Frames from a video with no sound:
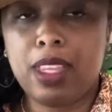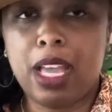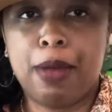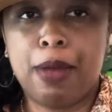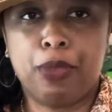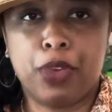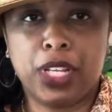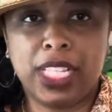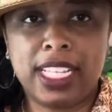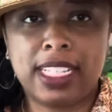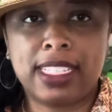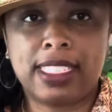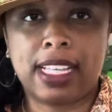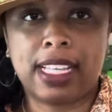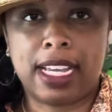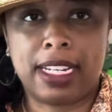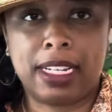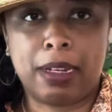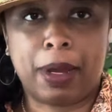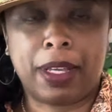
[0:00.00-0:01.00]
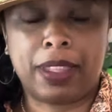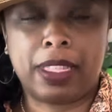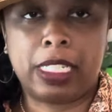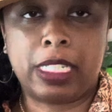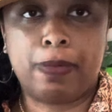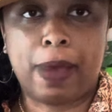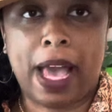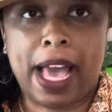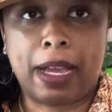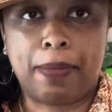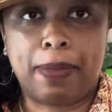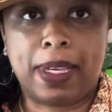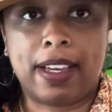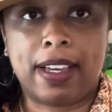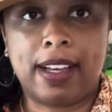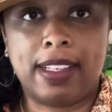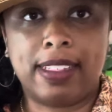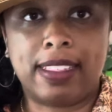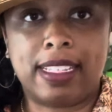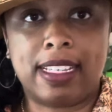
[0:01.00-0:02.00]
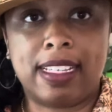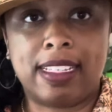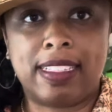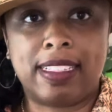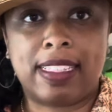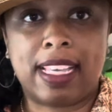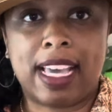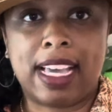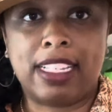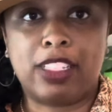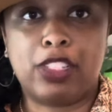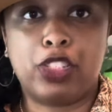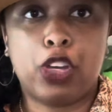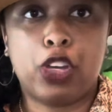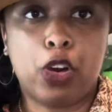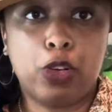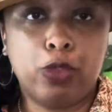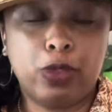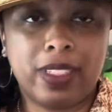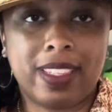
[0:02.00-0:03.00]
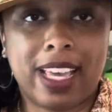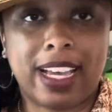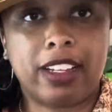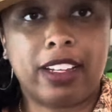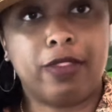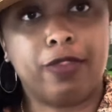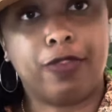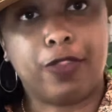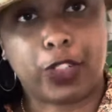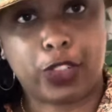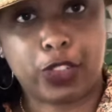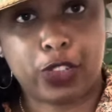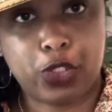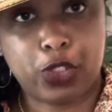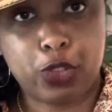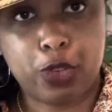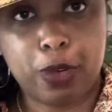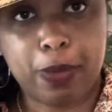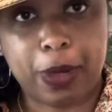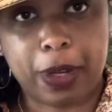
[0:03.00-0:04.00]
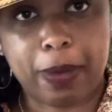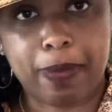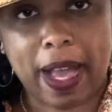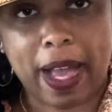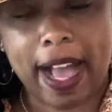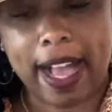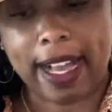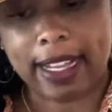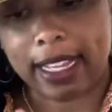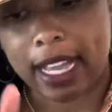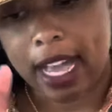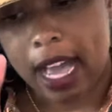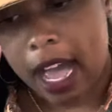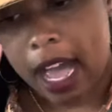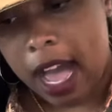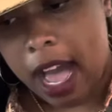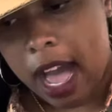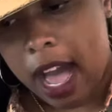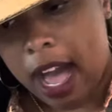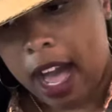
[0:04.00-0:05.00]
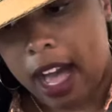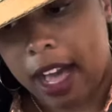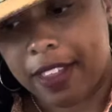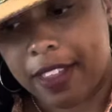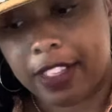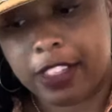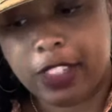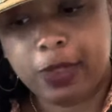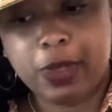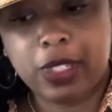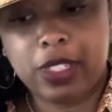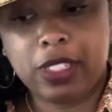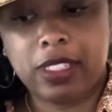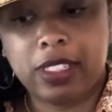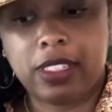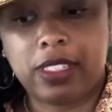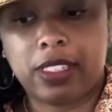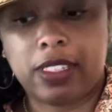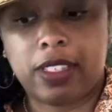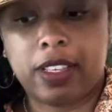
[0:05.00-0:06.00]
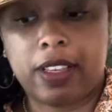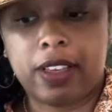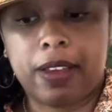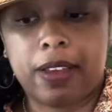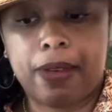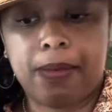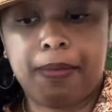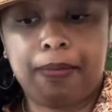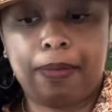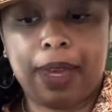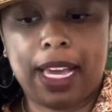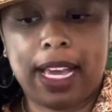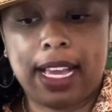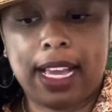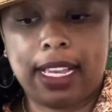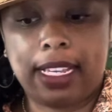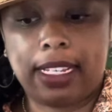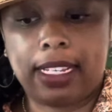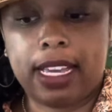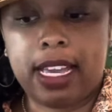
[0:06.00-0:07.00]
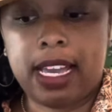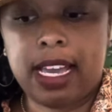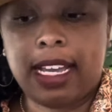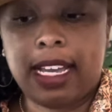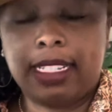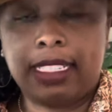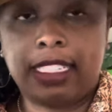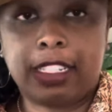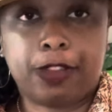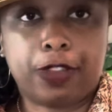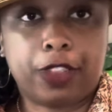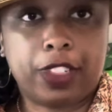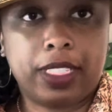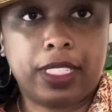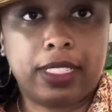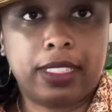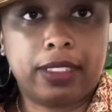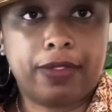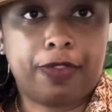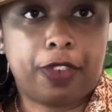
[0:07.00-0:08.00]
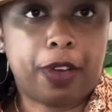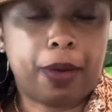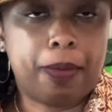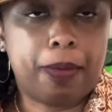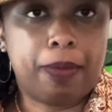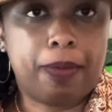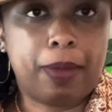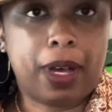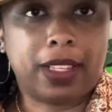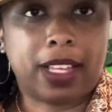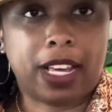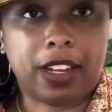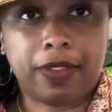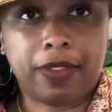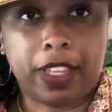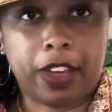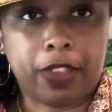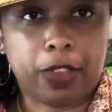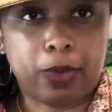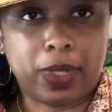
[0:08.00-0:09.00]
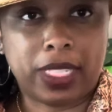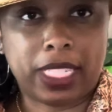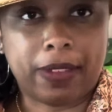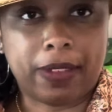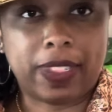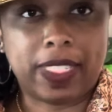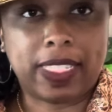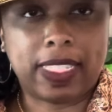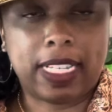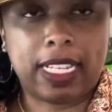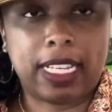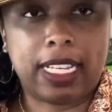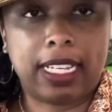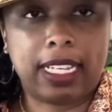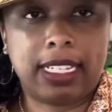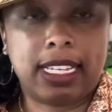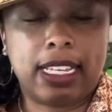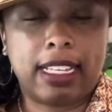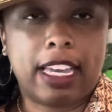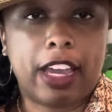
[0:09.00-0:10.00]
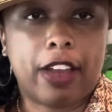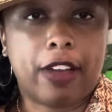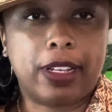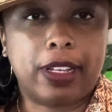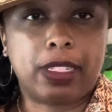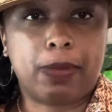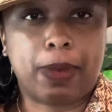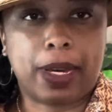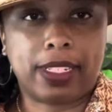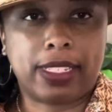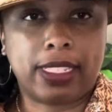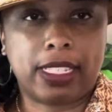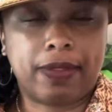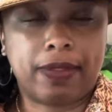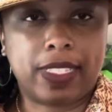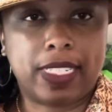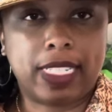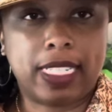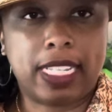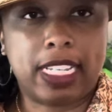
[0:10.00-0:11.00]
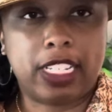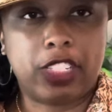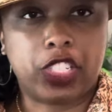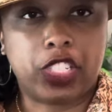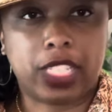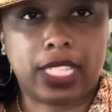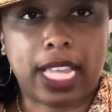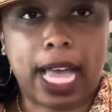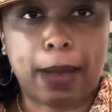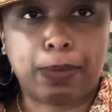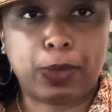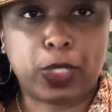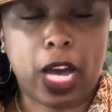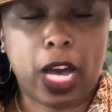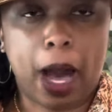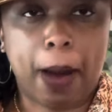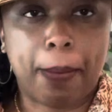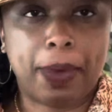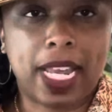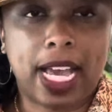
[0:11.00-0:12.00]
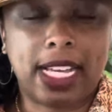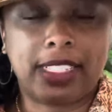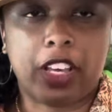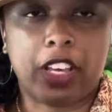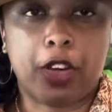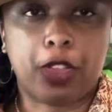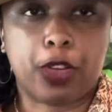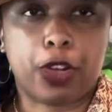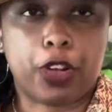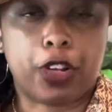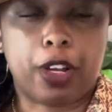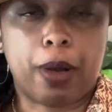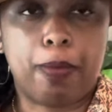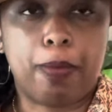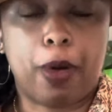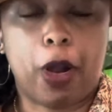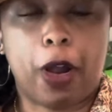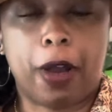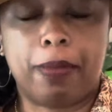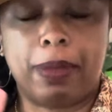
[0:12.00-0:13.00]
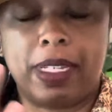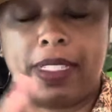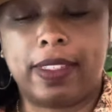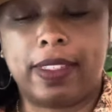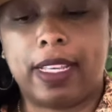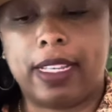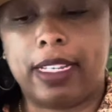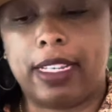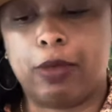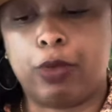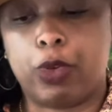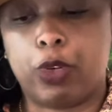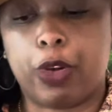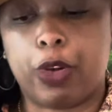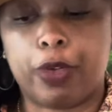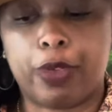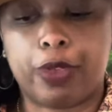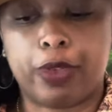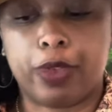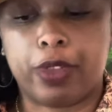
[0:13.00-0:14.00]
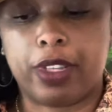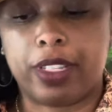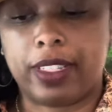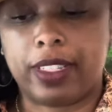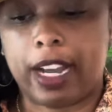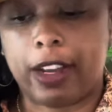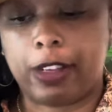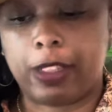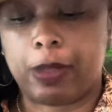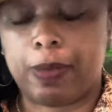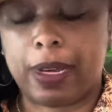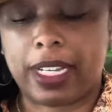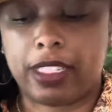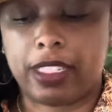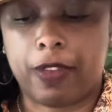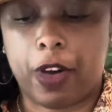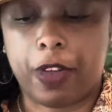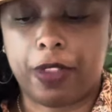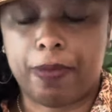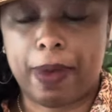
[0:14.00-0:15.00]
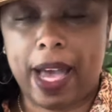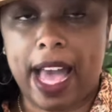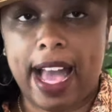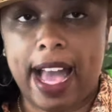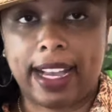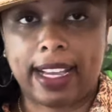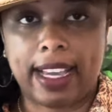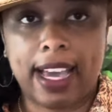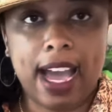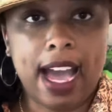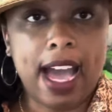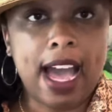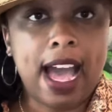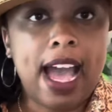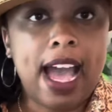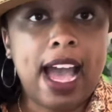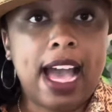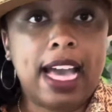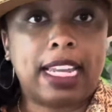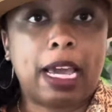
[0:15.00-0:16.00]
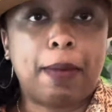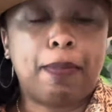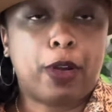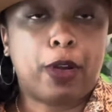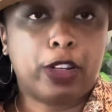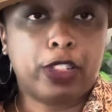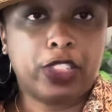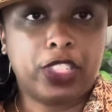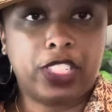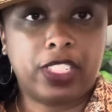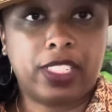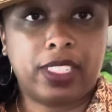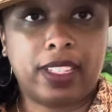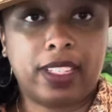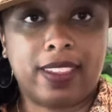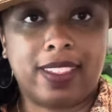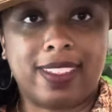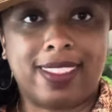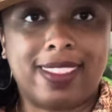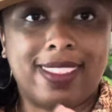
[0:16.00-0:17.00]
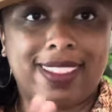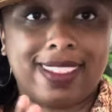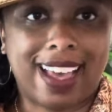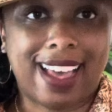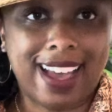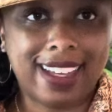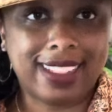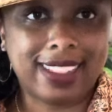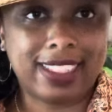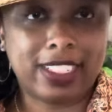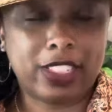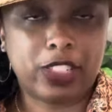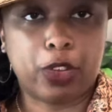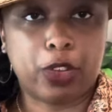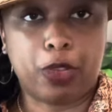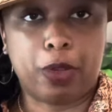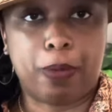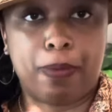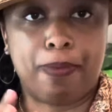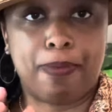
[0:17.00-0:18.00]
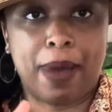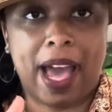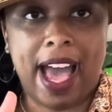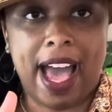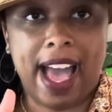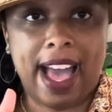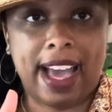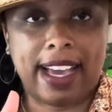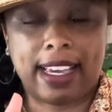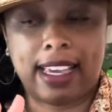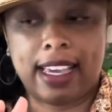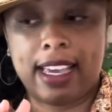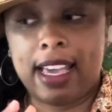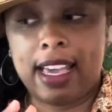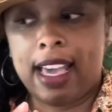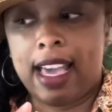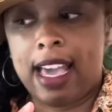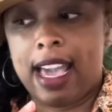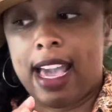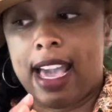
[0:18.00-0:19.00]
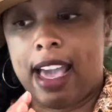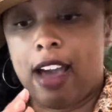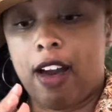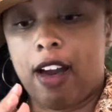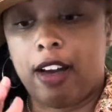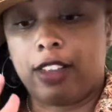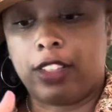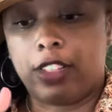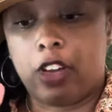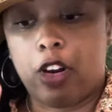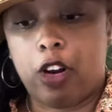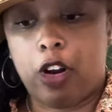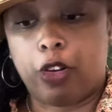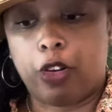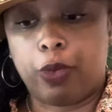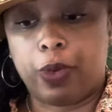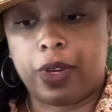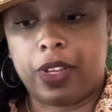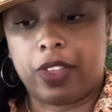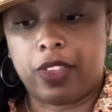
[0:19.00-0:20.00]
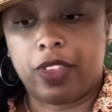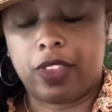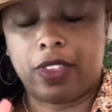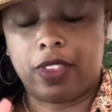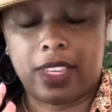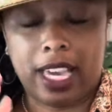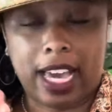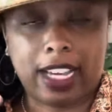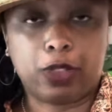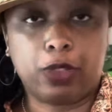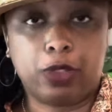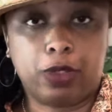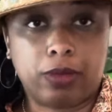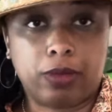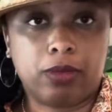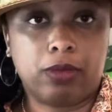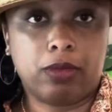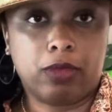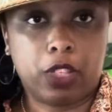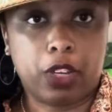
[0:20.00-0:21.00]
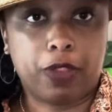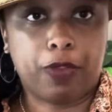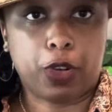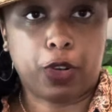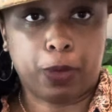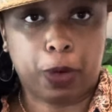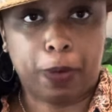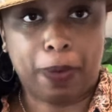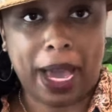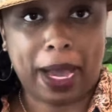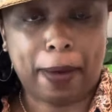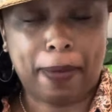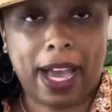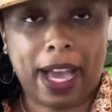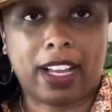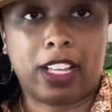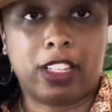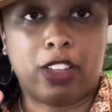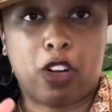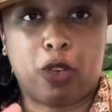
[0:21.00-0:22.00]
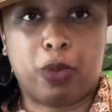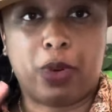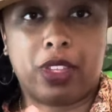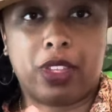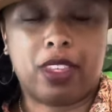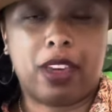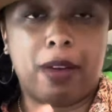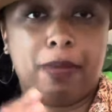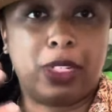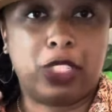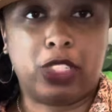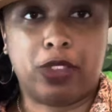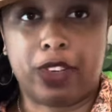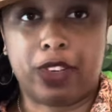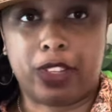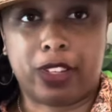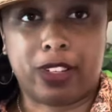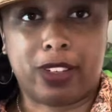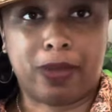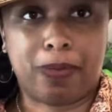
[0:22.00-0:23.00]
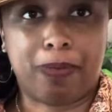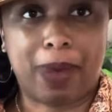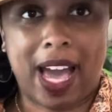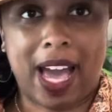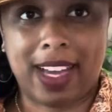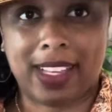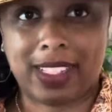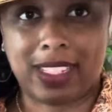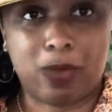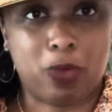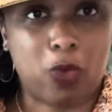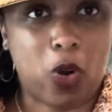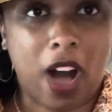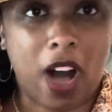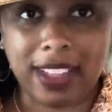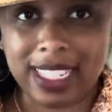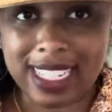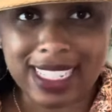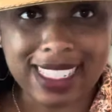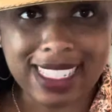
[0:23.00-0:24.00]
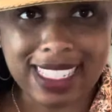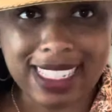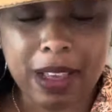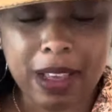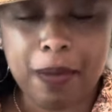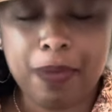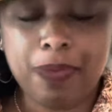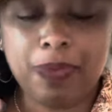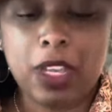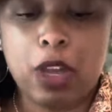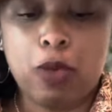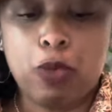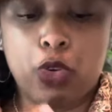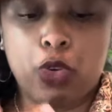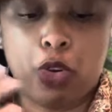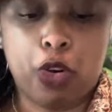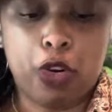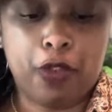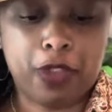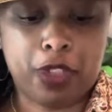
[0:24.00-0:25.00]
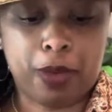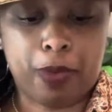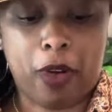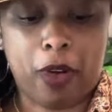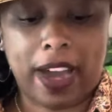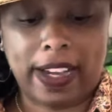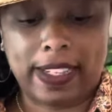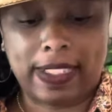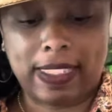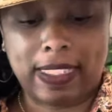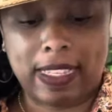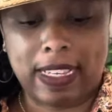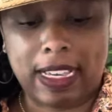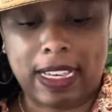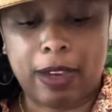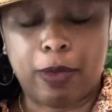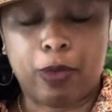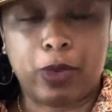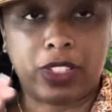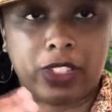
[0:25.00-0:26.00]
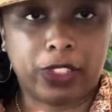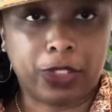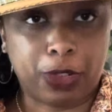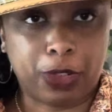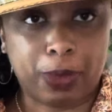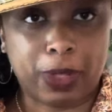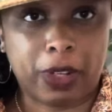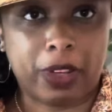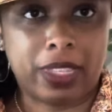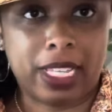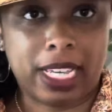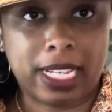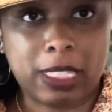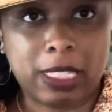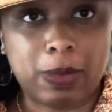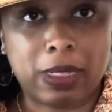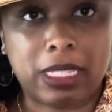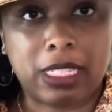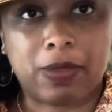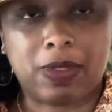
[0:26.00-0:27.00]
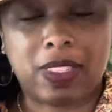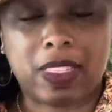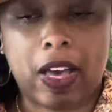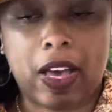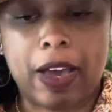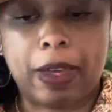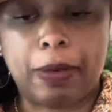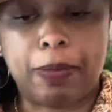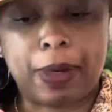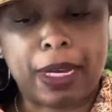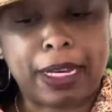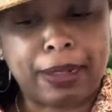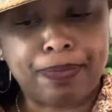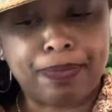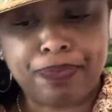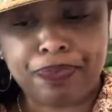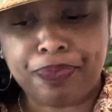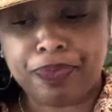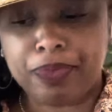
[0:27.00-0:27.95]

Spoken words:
I'm really excited about this bag because it's a tote that converts to a book bag. This one's made different from a lot of the other ones I've seen. It carries about a 17-inch laptop. It has other compartments in it. We'll go through the entire specs of all the bag. And I purchased the set, so the bag along with the actual convertible backpack along with a bunch of other bags and wallets. We'll go over the pricing. It was a little bit on the expensive side, but